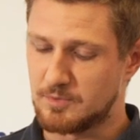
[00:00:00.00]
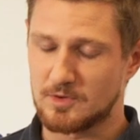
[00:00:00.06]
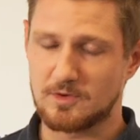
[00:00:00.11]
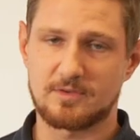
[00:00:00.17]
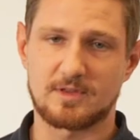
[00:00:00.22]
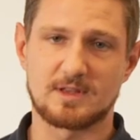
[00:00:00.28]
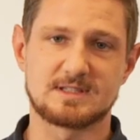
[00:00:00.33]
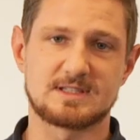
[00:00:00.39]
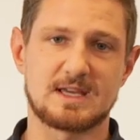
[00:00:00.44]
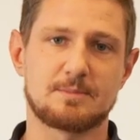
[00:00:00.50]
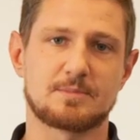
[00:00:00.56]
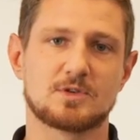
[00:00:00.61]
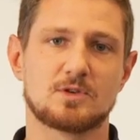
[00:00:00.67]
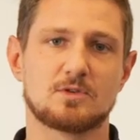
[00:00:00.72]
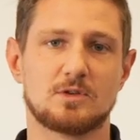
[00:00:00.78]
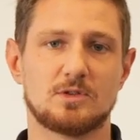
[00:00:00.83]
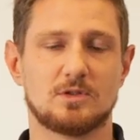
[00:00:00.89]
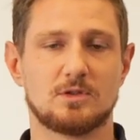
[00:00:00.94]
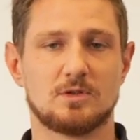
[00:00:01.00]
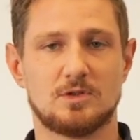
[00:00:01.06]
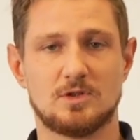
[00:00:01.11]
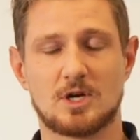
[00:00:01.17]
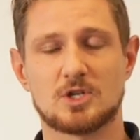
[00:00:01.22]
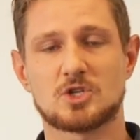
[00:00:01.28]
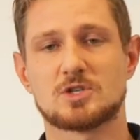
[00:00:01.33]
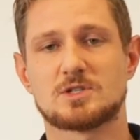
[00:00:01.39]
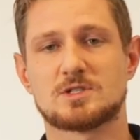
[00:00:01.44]
polyurethane dampener
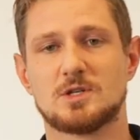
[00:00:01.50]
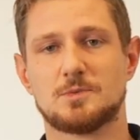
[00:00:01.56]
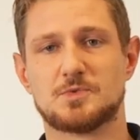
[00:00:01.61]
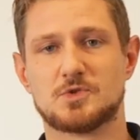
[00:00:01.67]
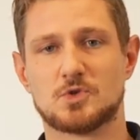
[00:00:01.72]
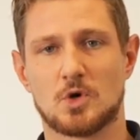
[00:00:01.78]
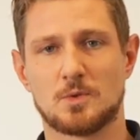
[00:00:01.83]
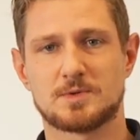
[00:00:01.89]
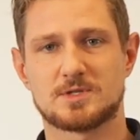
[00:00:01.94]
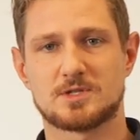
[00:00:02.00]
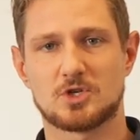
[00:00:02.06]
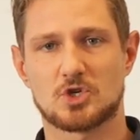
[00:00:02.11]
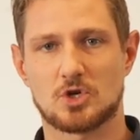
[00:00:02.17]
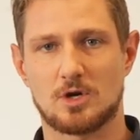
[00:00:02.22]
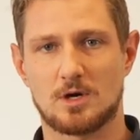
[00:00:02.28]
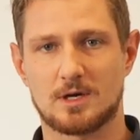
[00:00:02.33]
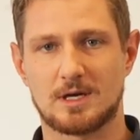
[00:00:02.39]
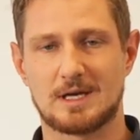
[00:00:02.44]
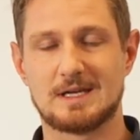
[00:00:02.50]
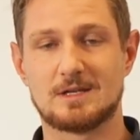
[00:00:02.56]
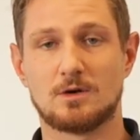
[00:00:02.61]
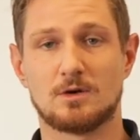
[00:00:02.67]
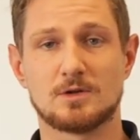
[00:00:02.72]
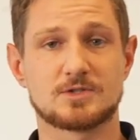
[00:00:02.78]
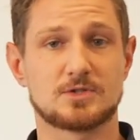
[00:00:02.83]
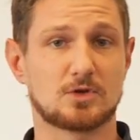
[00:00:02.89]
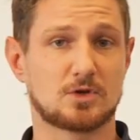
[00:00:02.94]
not just absorbs the shock, it
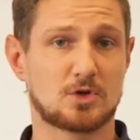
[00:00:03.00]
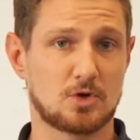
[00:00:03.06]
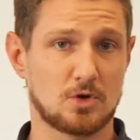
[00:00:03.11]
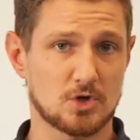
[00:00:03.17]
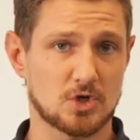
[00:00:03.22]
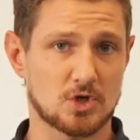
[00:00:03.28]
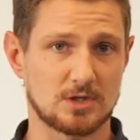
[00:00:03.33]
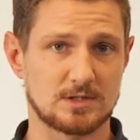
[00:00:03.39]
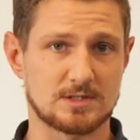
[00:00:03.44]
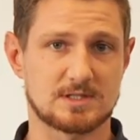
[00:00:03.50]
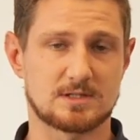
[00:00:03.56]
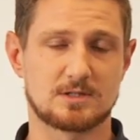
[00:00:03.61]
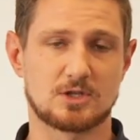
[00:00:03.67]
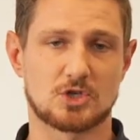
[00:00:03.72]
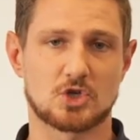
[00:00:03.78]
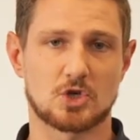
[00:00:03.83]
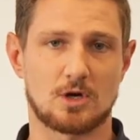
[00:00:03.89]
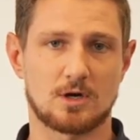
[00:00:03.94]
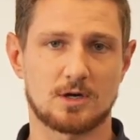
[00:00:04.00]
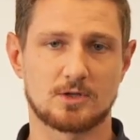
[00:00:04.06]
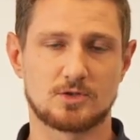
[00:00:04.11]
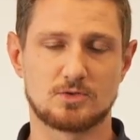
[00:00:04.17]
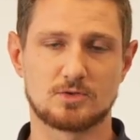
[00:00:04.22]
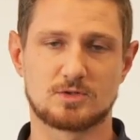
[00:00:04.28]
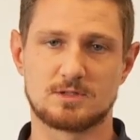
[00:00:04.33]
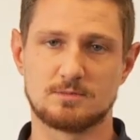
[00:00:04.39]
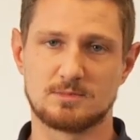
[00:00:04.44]
also cushions the shock
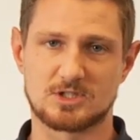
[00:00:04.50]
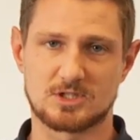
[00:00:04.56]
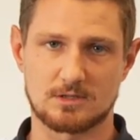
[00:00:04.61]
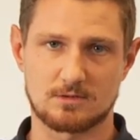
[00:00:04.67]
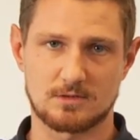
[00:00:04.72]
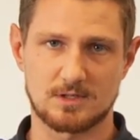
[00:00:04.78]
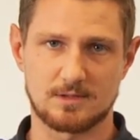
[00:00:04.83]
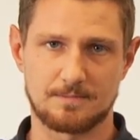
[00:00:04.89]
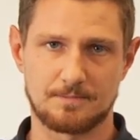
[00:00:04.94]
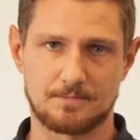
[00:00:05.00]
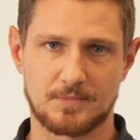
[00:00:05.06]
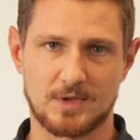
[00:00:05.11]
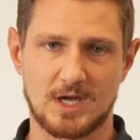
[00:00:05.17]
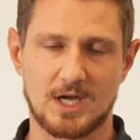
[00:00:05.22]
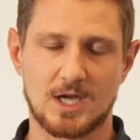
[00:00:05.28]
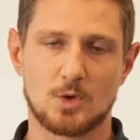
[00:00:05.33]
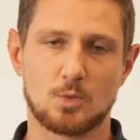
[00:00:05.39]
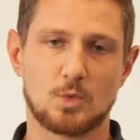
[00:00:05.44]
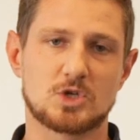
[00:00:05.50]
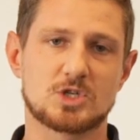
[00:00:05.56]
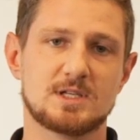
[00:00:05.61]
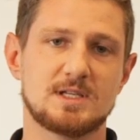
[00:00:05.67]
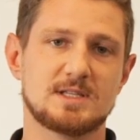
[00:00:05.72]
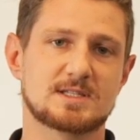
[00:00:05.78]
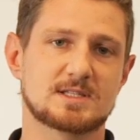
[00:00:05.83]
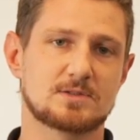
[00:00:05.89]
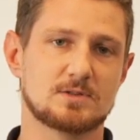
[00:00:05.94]
due to the material, which
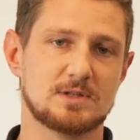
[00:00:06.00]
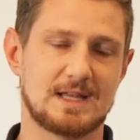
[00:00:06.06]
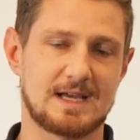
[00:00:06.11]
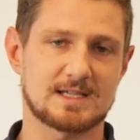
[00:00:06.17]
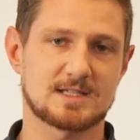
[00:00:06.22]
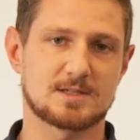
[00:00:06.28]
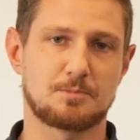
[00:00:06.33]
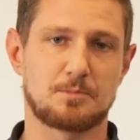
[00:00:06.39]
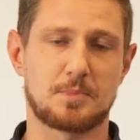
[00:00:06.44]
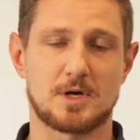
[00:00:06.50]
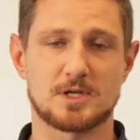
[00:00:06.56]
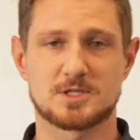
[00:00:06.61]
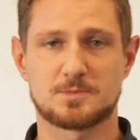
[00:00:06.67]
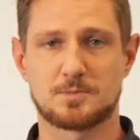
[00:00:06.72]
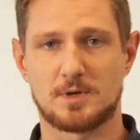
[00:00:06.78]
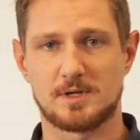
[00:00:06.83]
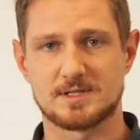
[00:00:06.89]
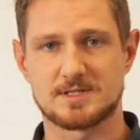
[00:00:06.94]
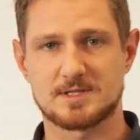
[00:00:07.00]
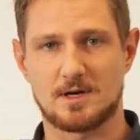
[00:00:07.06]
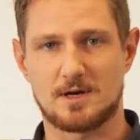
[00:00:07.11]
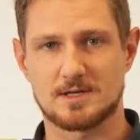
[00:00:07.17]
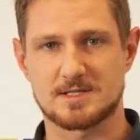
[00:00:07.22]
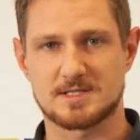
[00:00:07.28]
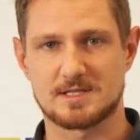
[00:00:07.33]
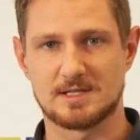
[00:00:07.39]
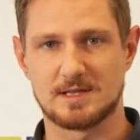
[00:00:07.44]
leads to less post-pulse
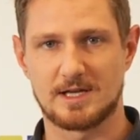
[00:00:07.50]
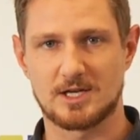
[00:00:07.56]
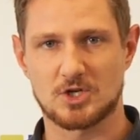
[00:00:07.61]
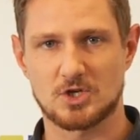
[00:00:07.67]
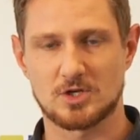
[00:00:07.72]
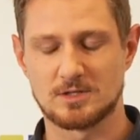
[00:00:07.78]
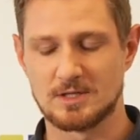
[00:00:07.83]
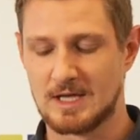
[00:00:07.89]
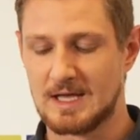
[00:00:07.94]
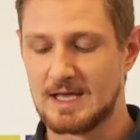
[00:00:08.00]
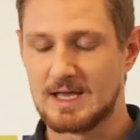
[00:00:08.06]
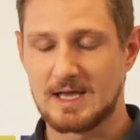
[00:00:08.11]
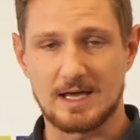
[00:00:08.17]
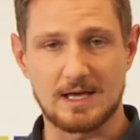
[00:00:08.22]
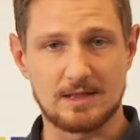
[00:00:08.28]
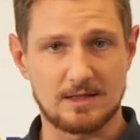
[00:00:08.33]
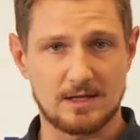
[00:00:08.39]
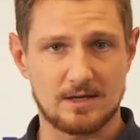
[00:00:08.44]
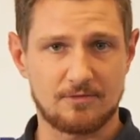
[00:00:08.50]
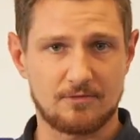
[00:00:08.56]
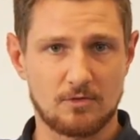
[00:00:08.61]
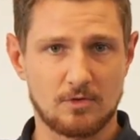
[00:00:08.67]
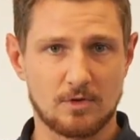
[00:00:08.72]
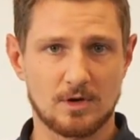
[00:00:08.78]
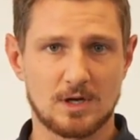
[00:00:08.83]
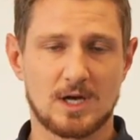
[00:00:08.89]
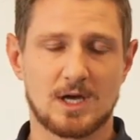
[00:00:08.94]
oscillation, and
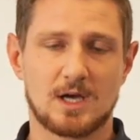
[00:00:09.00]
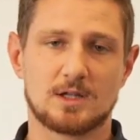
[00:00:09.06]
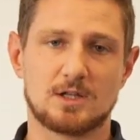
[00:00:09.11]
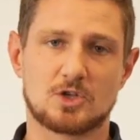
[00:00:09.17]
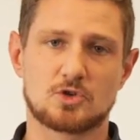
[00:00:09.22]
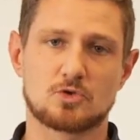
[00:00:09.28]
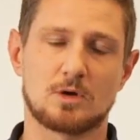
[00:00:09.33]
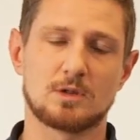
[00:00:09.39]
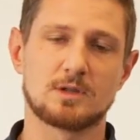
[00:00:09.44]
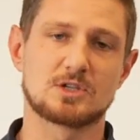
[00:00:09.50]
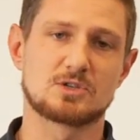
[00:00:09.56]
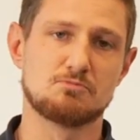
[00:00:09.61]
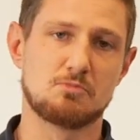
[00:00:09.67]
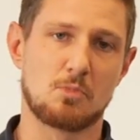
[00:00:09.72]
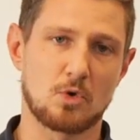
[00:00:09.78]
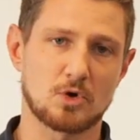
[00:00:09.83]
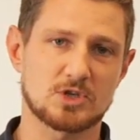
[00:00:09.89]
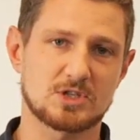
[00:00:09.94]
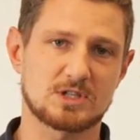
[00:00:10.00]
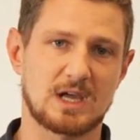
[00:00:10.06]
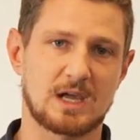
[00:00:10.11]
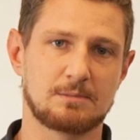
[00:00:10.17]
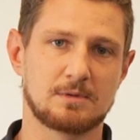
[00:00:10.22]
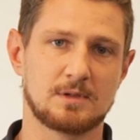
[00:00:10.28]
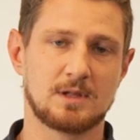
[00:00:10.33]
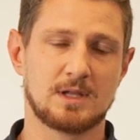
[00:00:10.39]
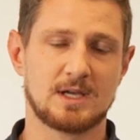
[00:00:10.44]
therefore the trolley is more
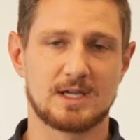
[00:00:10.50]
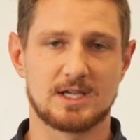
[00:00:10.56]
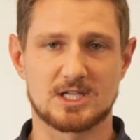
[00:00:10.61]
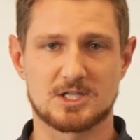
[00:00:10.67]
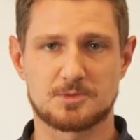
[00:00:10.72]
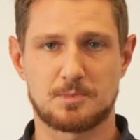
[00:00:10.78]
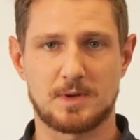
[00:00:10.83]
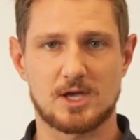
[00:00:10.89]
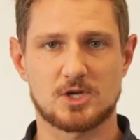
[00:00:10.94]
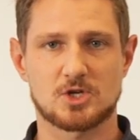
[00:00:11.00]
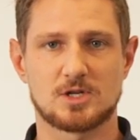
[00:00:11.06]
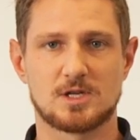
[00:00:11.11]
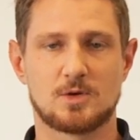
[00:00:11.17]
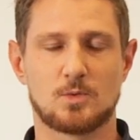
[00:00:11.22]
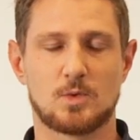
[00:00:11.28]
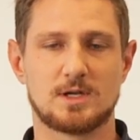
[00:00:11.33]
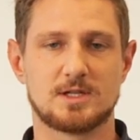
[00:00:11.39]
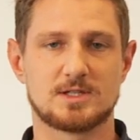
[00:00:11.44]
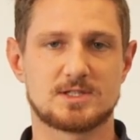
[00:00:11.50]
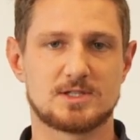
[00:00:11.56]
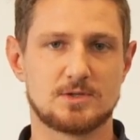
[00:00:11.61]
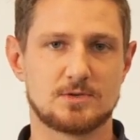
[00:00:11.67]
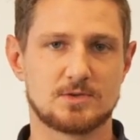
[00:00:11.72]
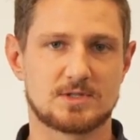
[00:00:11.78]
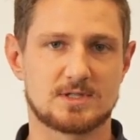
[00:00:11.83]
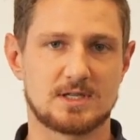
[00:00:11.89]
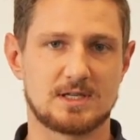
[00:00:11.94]
stable, especially when it's
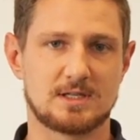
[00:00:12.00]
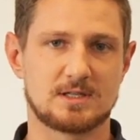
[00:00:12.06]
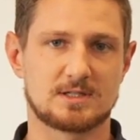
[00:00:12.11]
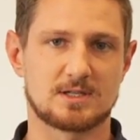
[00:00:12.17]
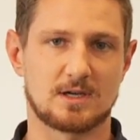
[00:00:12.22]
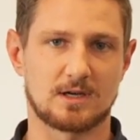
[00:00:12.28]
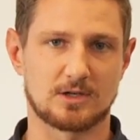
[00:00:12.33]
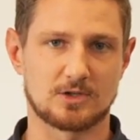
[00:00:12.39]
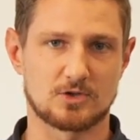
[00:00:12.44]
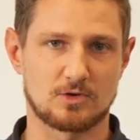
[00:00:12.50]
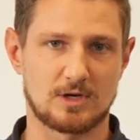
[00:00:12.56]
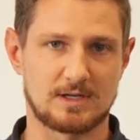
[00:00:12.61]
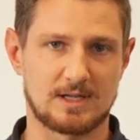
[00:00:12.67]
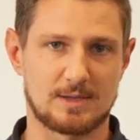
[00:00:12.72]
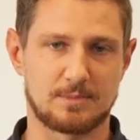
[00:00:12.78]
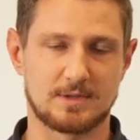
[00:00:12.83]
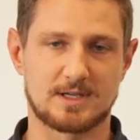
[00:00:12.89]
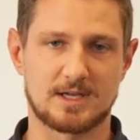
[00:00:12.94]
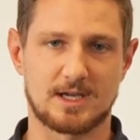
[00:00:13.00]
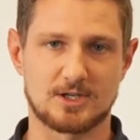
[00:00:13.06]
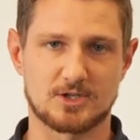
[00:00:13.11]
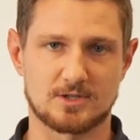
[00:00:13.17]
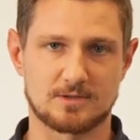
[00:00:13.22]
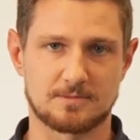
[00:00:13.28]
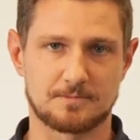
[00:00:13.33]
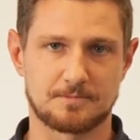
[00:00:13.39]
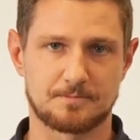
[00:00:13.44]
used in a tugger train
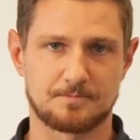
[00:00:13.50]
application.